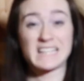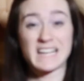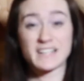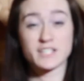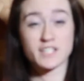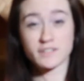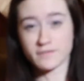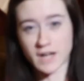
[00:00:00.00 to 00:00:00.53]

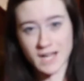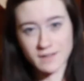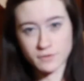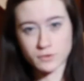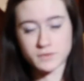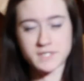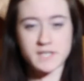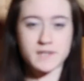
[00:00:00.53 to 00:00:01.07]
like
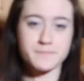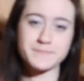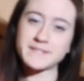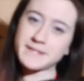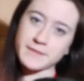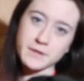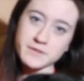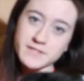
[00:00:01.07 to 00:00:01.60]
survival tips
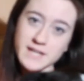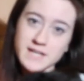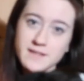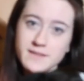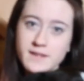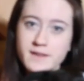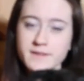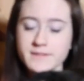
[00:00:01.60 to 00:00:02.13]
and those kind
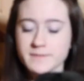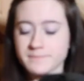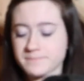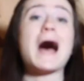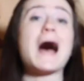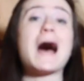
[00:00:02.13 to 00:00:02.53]
of things.